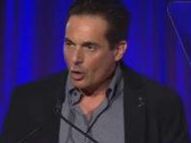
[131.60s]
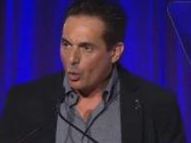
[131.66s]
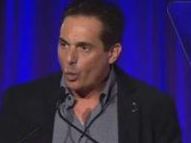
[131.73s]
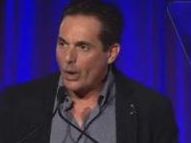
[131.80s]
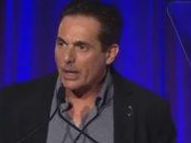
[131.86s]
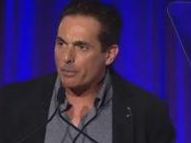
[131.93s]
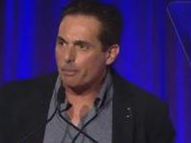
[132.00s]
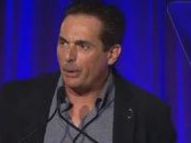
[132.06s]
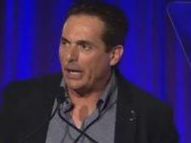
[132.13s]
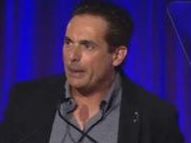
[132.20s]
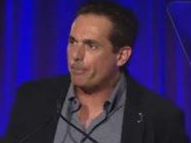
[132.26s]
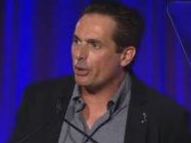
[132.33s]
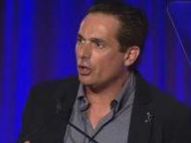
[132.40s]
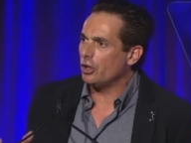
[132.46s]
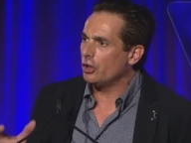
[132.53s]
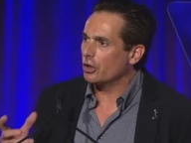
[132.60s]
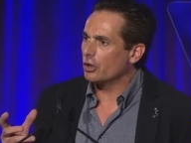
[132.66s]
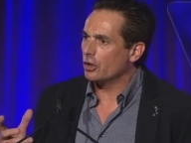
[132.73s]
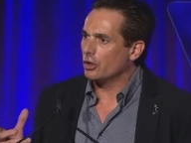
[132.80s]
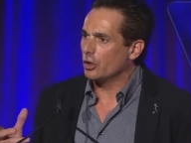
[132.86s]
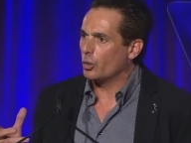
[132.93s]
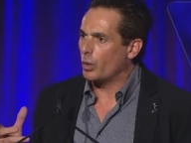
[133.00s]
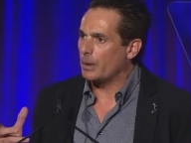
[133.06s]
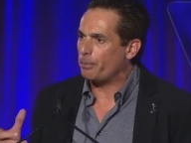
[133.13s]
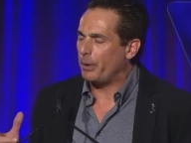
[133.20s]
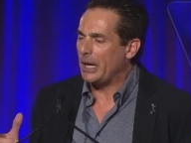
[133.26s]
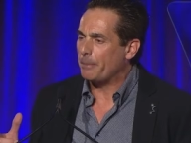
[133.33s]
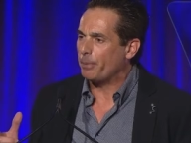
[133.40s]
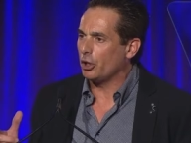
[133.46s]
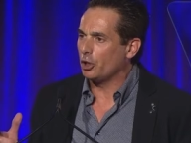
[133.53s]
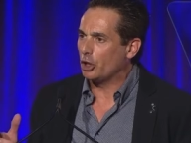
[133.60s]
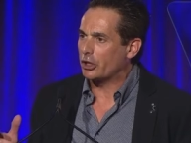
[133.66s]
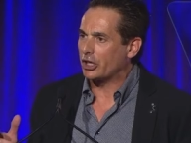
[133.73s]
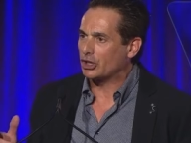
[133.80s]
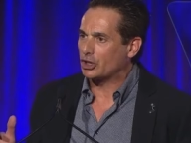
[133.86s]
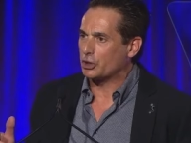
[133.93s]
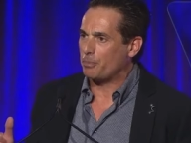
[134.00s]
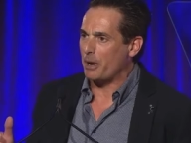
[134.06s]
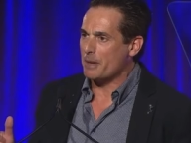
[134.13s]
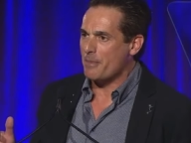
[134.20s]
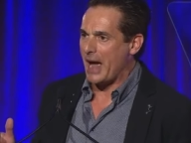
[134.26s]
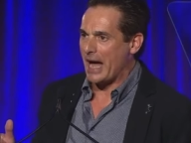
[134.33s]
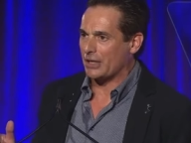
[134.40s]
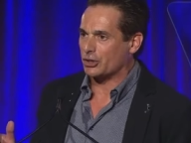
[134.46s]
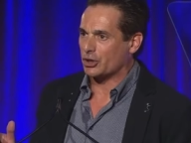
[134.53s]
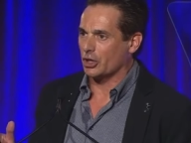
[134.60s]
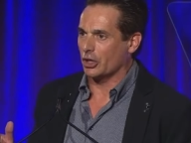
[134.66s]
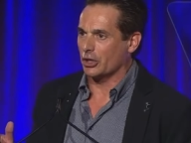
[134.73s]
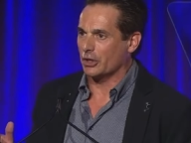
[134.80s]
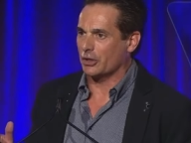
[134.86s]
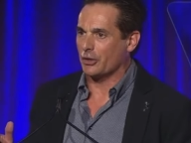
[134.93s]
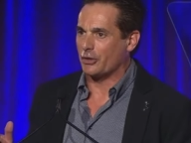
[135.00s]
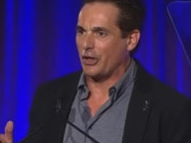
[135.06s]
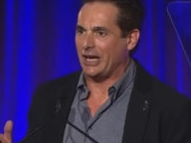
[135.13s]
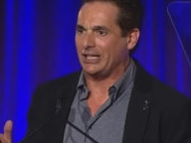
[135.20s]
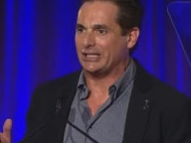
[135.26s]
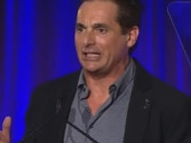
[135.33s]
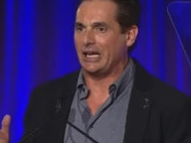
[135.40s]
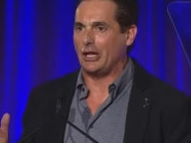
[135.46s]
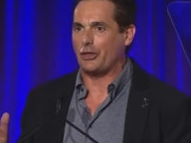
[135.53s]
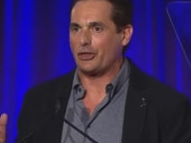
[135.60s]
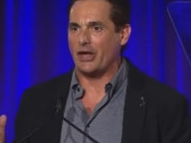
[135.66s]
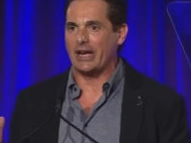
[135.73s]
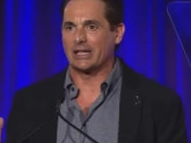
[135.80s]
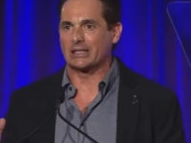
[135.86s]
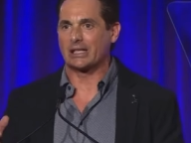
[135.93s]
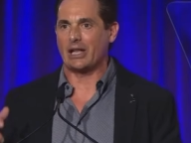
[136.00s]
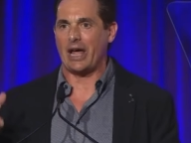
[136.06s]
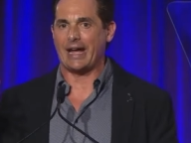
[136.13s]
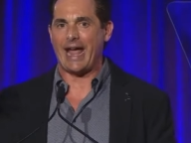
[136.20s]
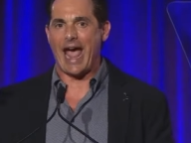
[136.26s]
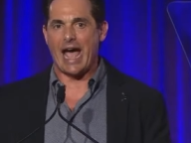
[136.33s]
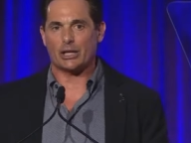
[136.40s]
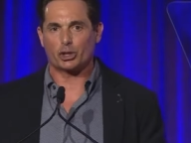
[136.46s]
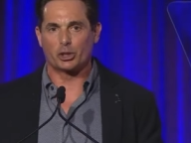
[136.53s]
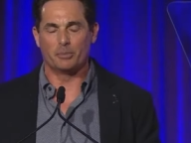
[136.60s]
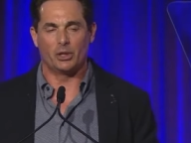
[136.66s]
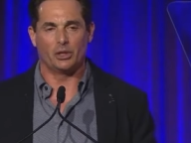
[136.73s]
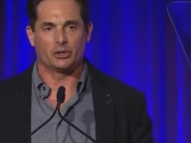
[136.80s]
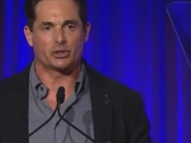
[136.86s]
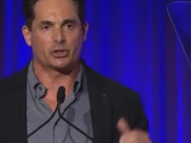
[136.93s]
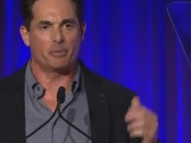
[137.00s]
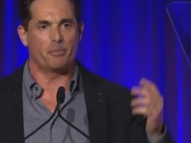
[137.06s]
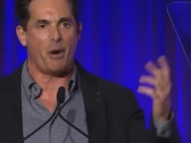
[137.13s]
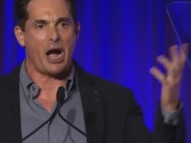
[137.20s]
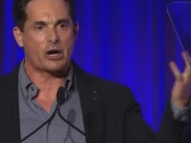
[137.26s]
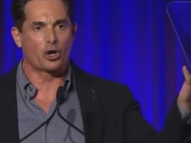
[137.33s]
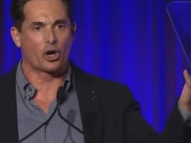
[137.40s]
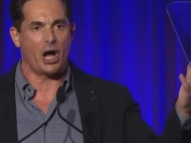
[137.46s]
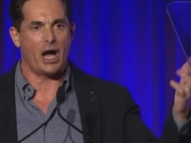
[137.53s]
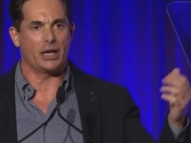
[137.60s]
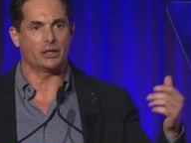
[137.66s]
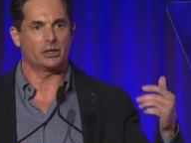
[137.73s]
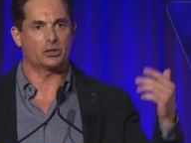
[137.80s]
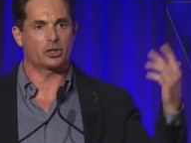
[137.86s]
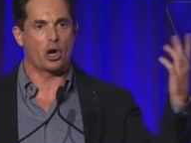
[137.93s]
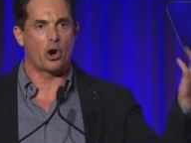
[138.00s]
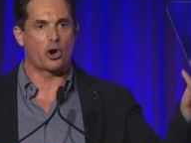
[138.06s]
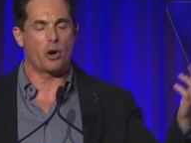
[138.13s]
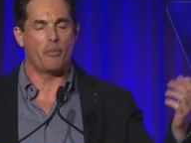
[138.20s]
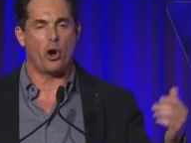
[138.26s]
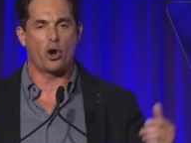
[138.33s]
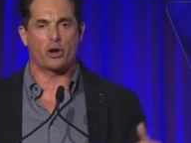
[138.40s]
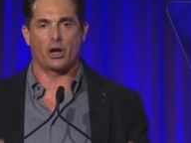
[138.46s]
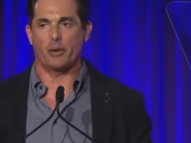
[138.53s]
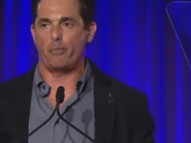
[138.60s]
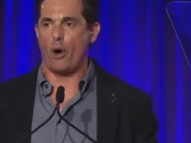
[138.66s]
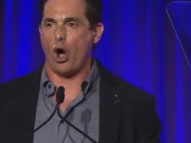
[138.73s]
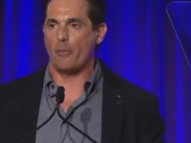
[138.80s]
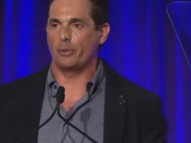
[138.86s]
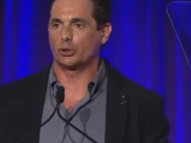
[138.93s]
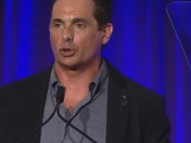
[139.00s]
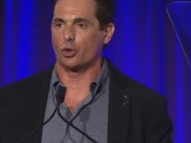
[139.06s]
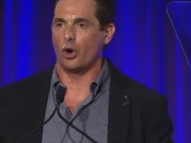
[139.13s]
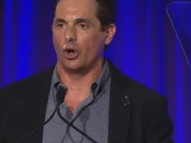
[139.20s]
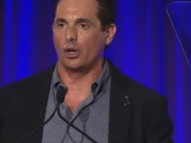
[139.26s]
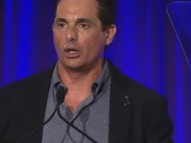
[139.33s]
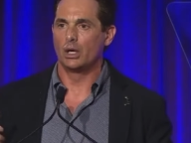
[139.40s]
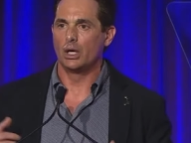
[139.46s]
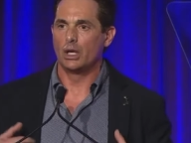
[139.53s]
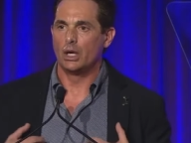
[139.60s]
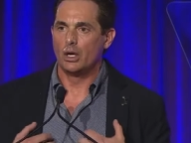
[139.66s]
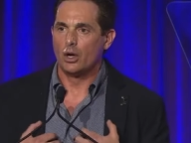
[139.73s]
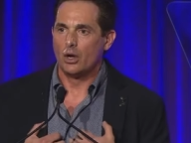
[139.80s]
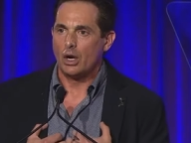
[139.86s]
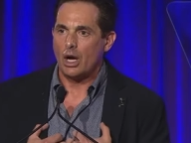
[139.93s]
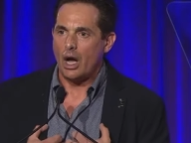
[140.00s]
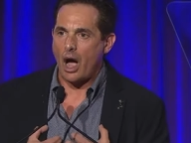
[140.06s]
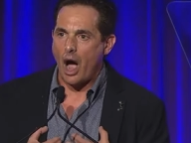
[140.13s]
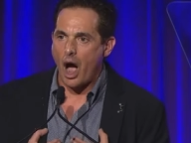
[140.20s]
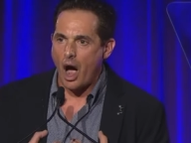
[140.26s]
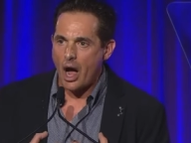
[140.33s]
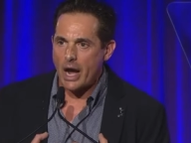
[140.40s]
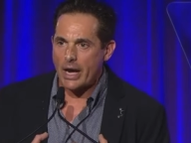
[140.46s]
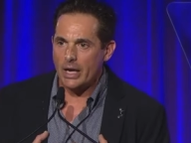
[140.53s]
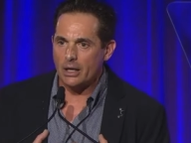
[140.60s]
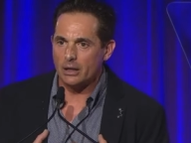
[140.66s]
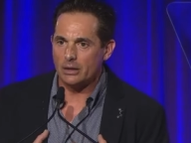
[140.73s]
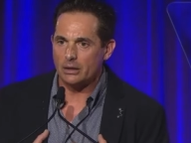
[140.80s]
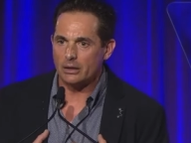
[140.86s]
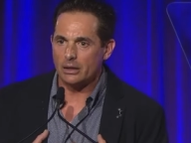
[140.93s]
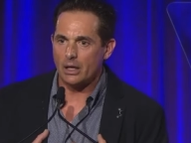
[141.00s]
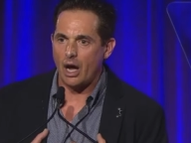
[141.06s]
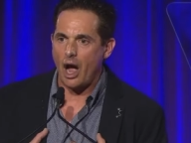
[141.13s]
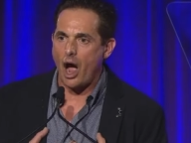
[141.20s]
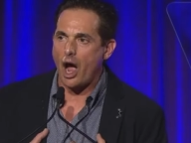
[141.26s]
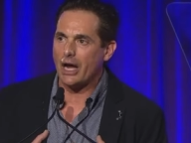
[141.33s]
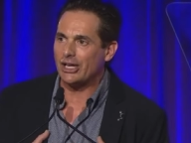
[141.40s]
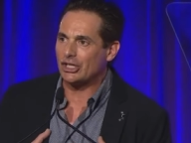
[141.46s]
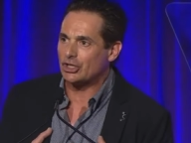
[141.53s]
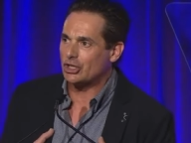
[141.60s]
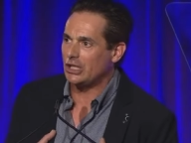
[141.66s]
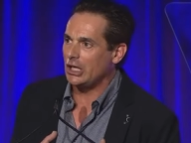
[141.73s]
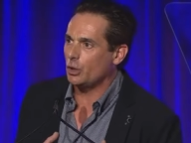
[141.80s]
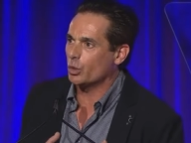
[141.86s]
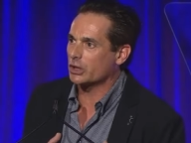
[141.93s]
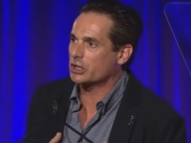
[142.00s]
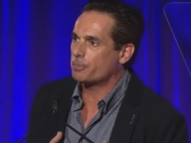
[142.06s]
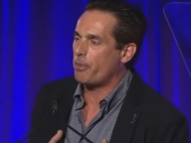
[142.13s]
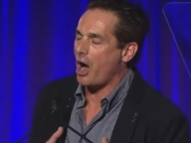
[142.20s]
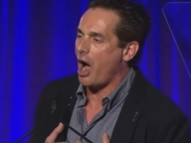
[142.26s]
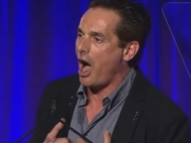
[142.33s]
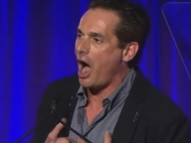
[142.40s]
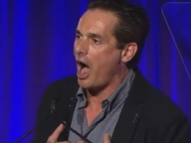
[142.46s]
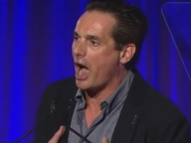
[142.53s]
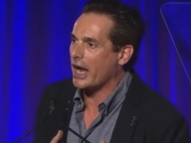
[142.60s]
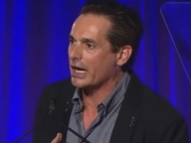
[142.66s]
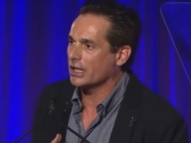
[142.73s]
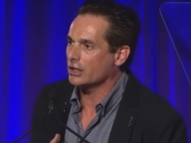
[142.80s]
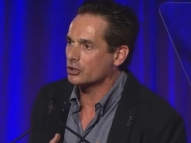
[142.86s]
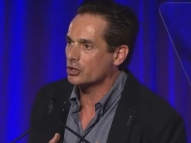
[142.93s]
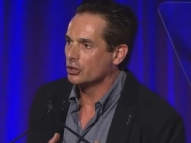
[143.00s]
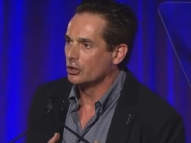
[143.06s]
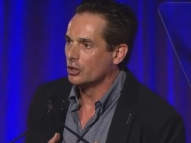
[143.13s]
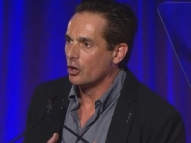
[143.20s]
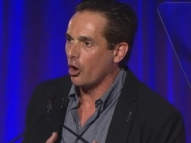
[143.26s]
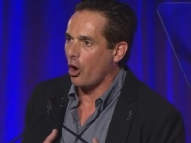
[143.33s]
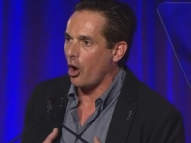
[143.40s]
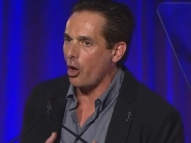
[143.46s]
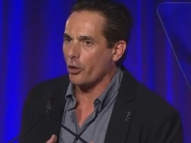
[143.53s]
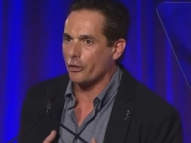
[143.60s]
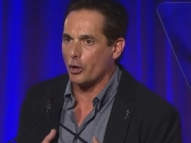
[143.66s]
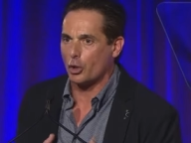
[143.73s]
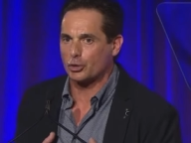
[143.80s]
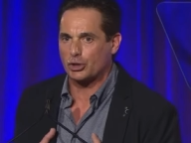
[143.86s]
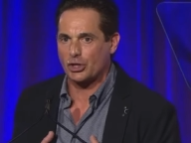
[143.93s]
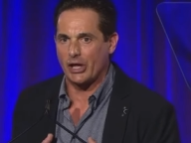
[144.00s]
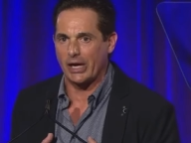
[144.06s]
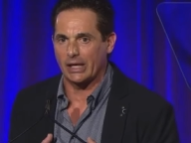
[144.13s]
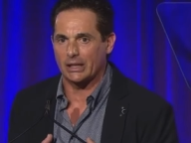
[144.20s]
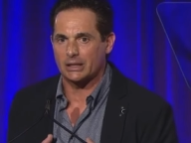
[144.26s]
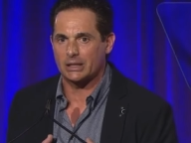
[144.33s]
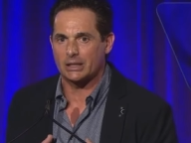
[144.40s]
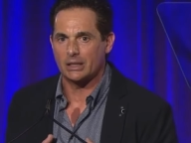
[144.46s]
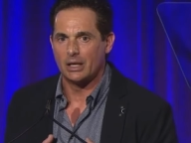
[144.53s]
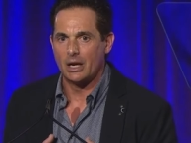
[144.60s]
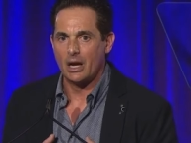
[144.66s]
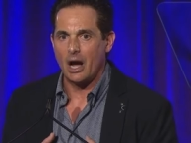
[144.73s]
When people when people look at Spin Master, they see things like Hatchimals, Bakugan, Toca Boca, Paw Patrol. I, I see what's behind all those things.